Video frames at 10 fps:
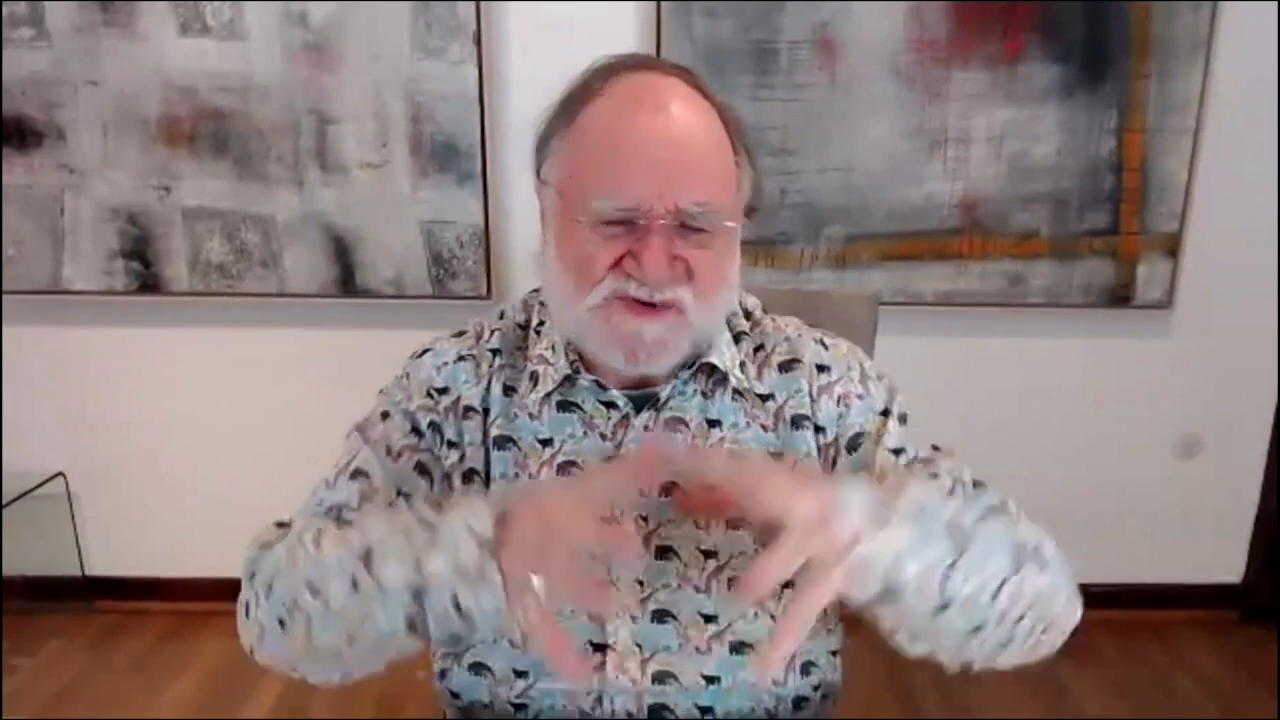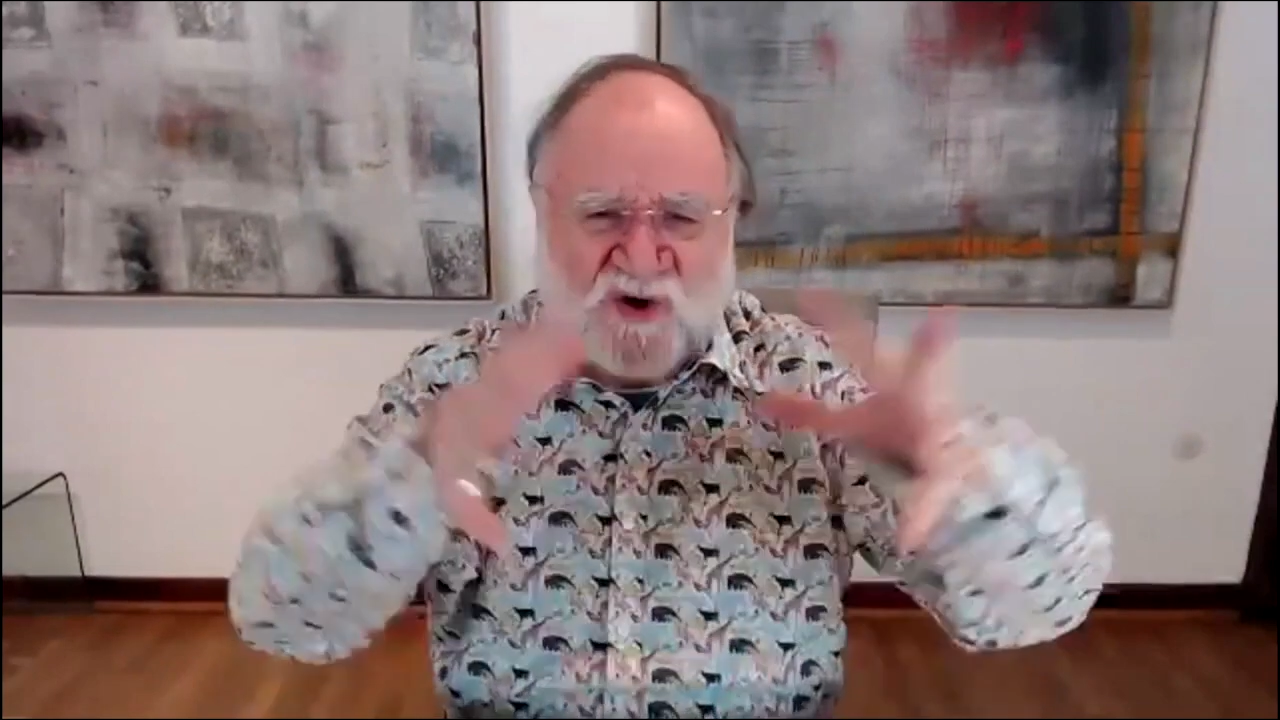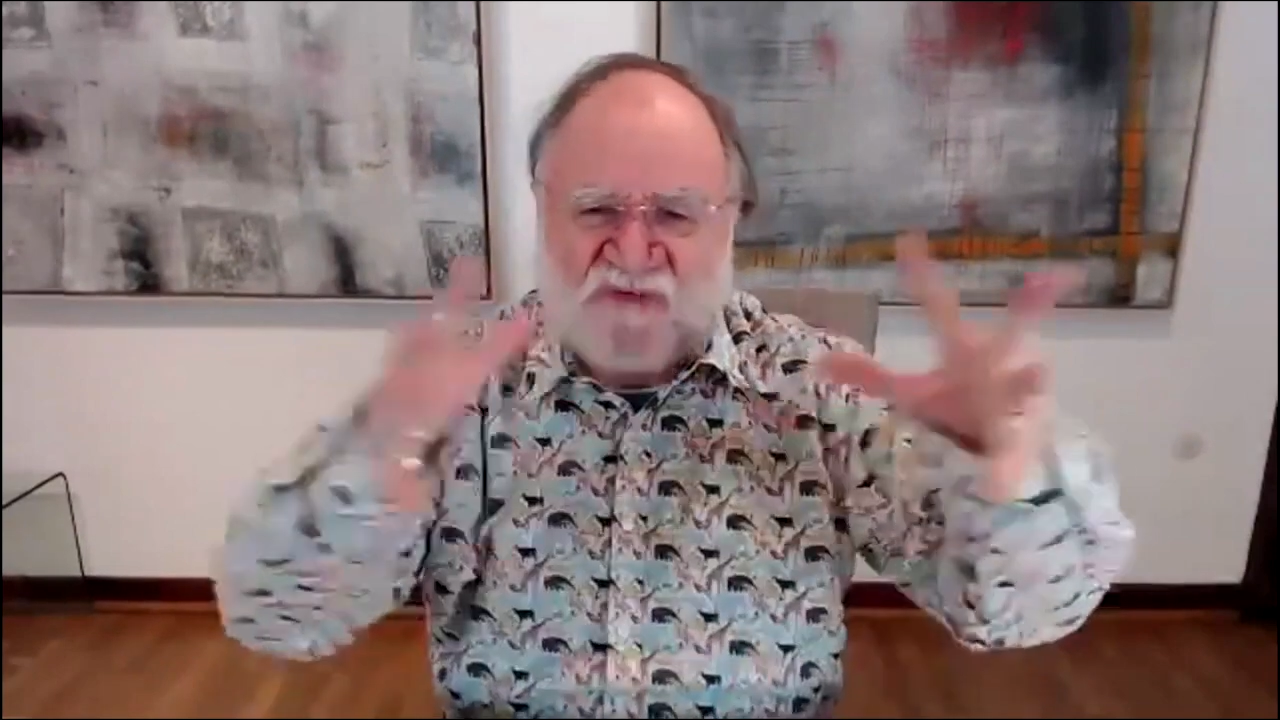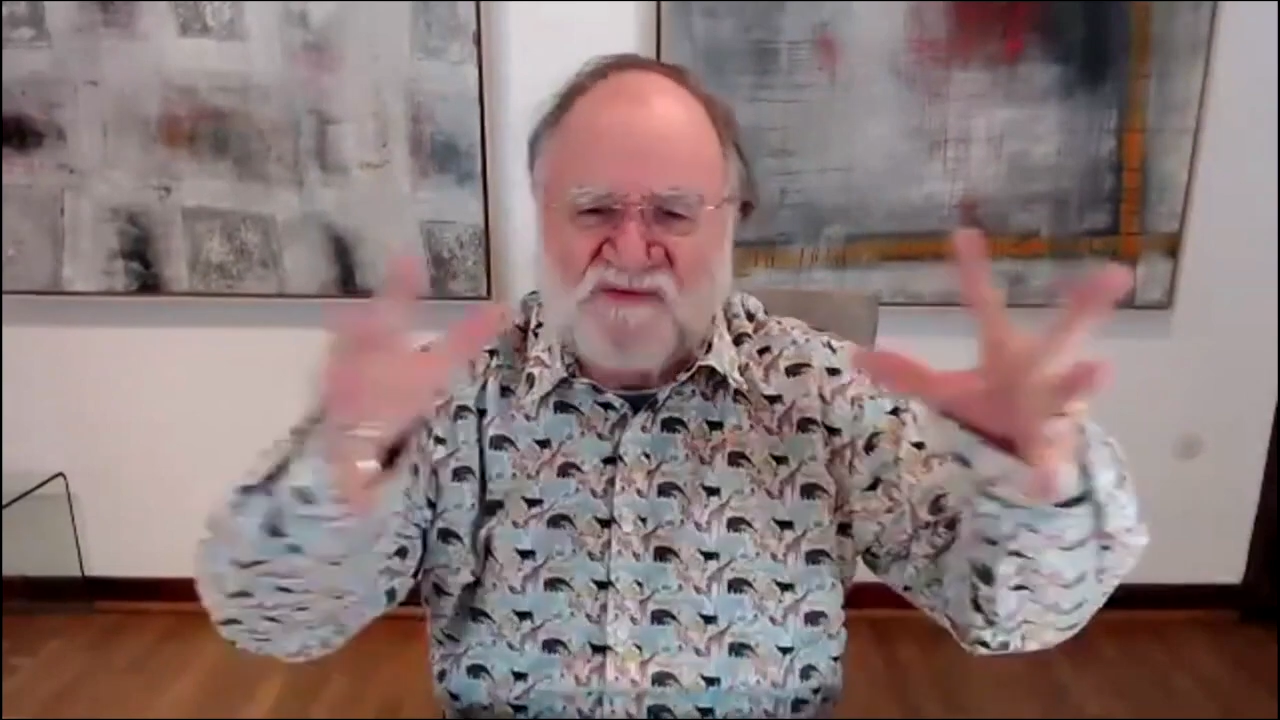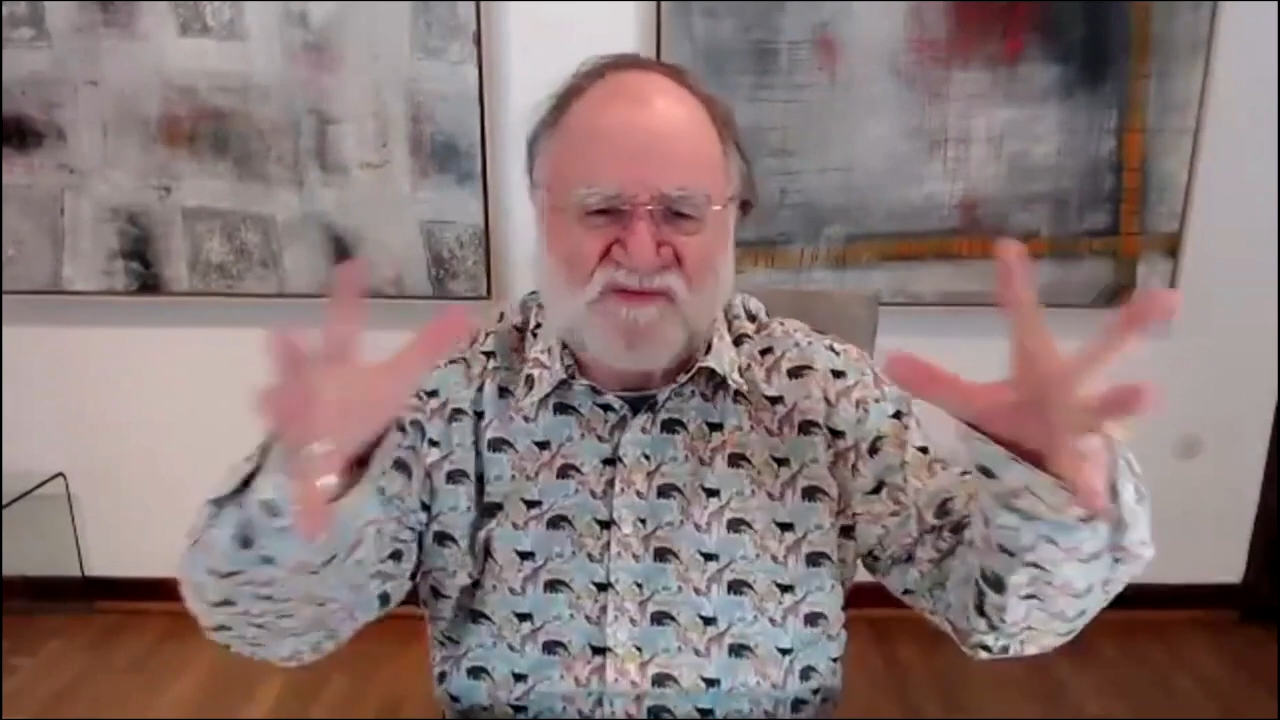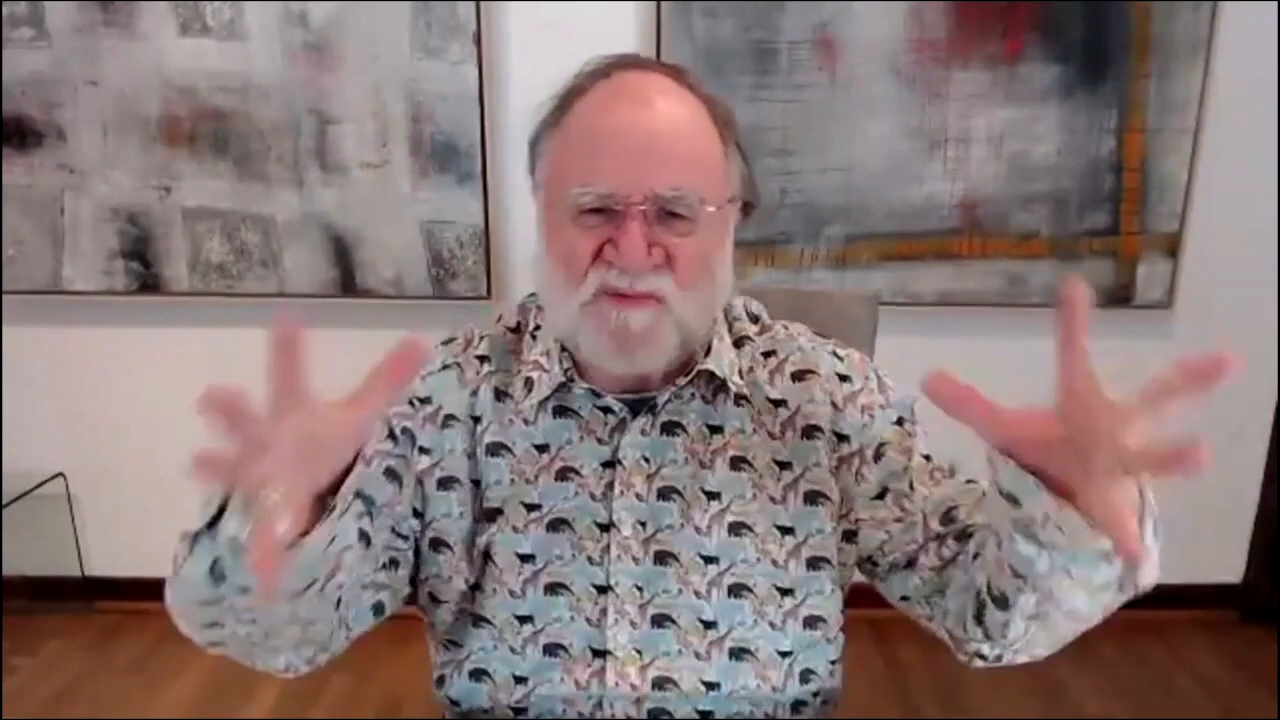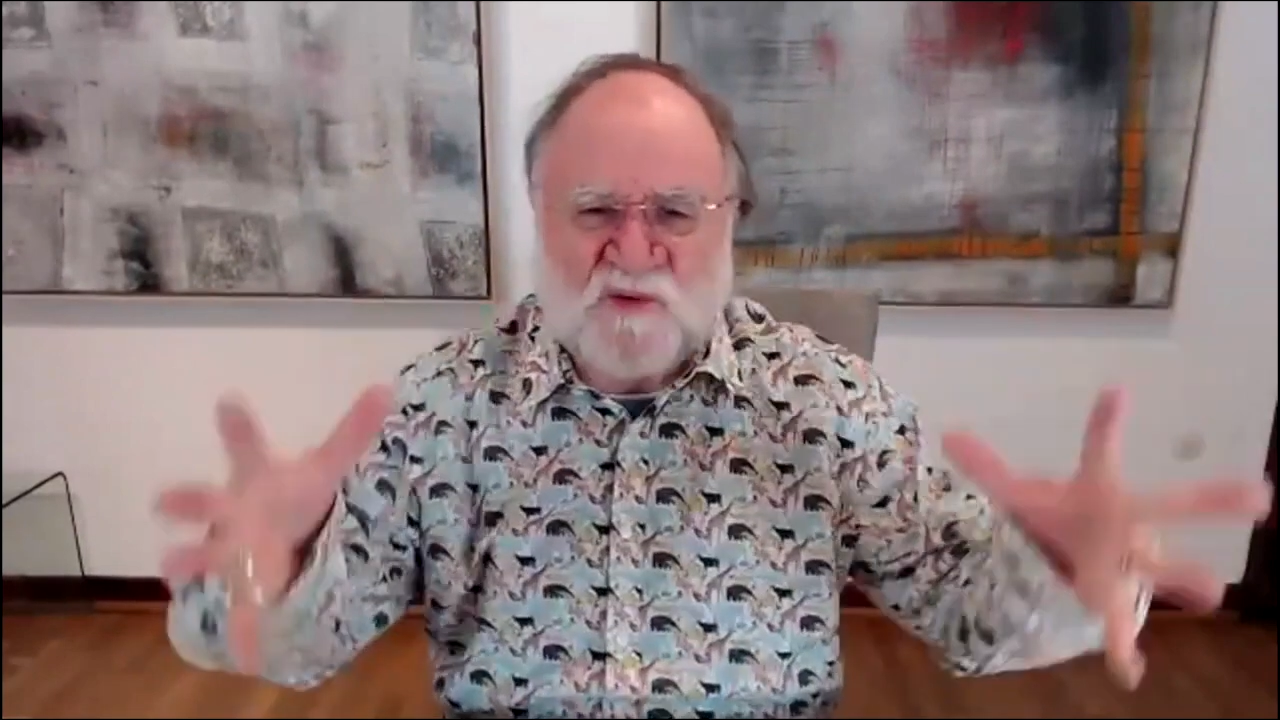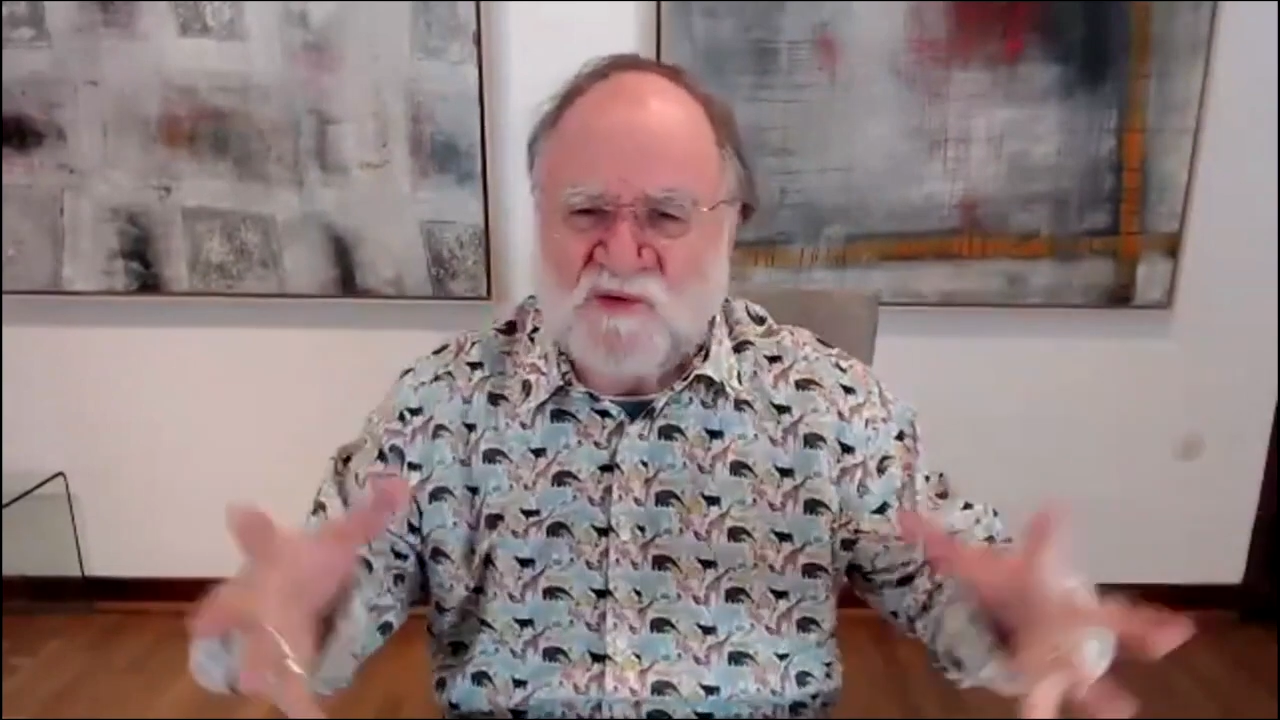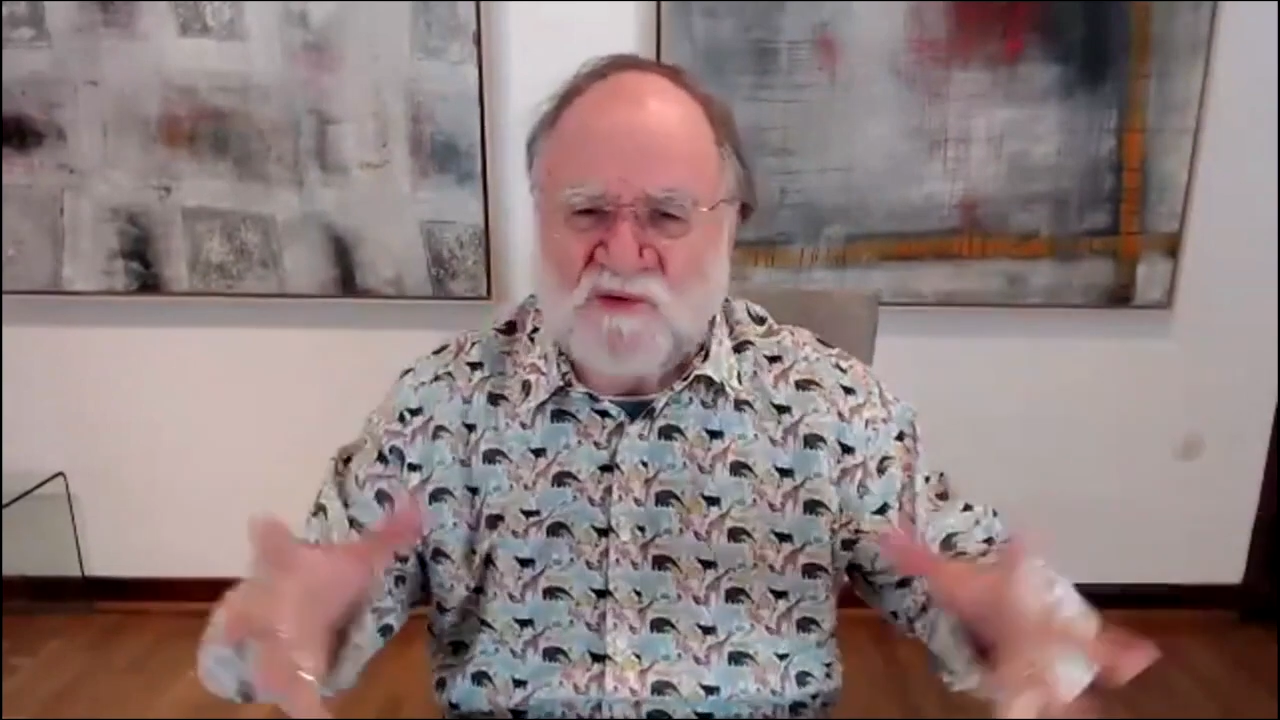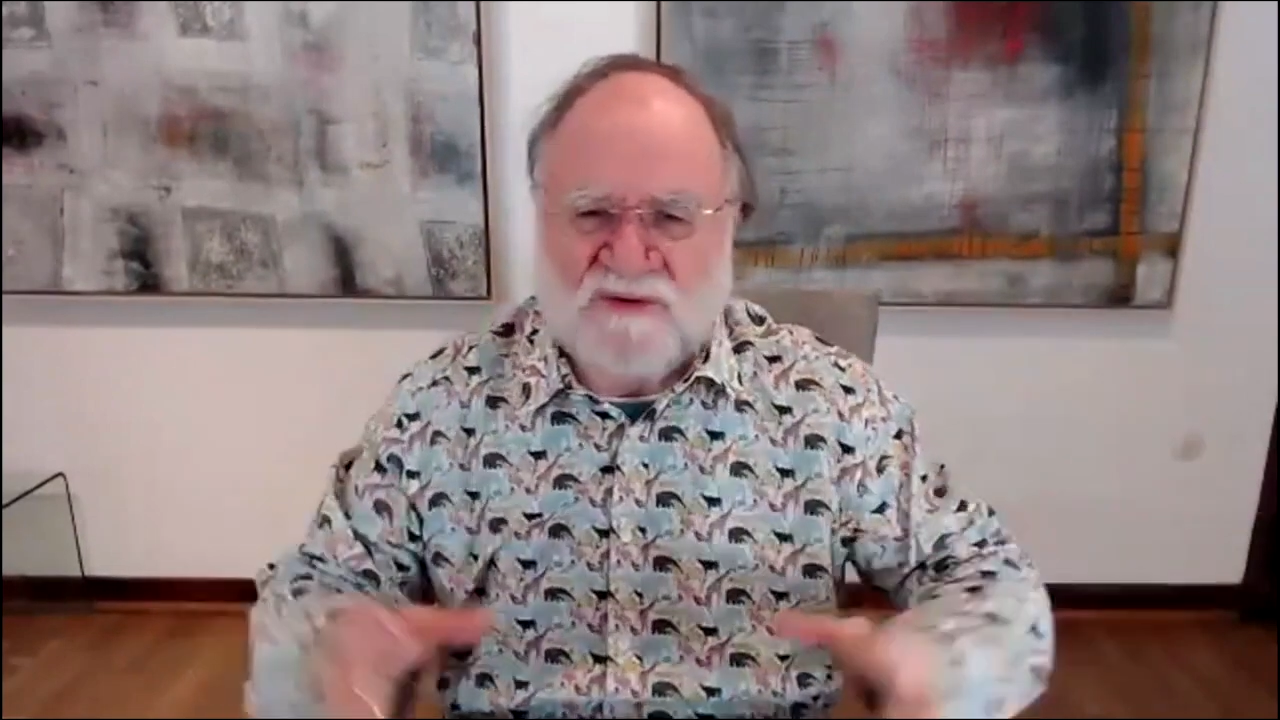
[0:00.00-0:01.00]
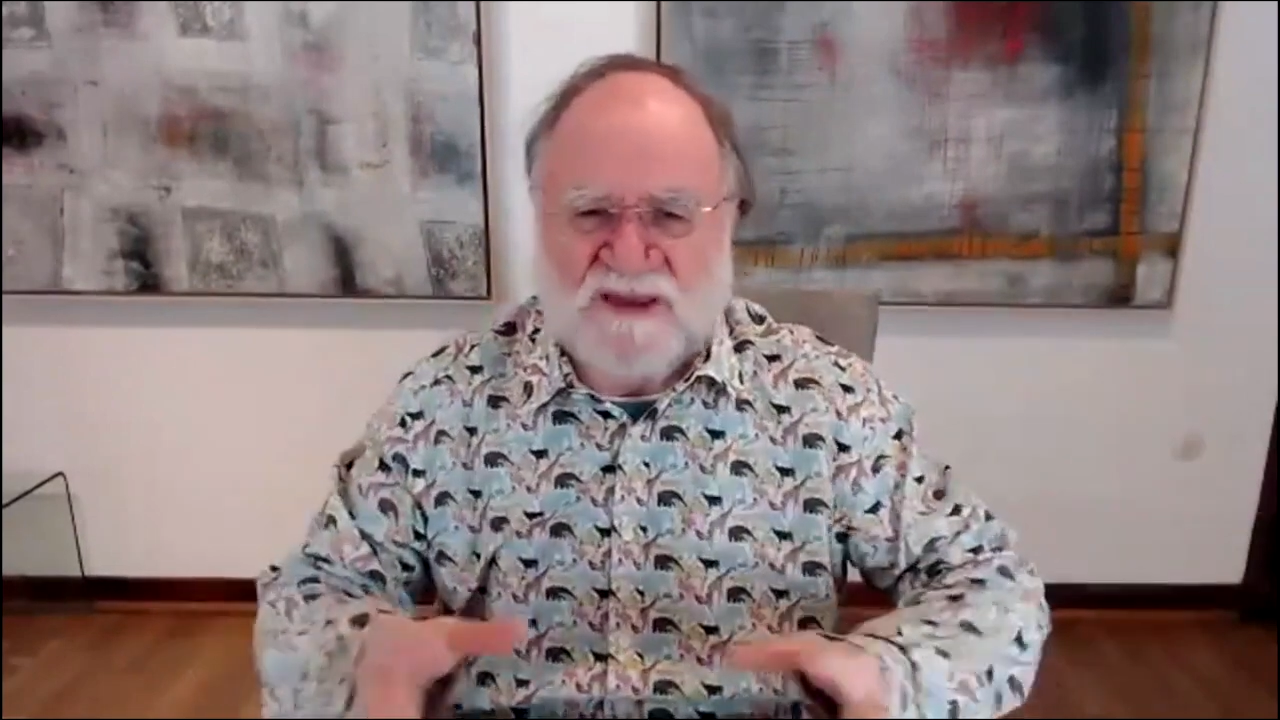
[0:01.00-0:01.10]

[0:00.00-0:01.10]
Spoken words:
golf ball,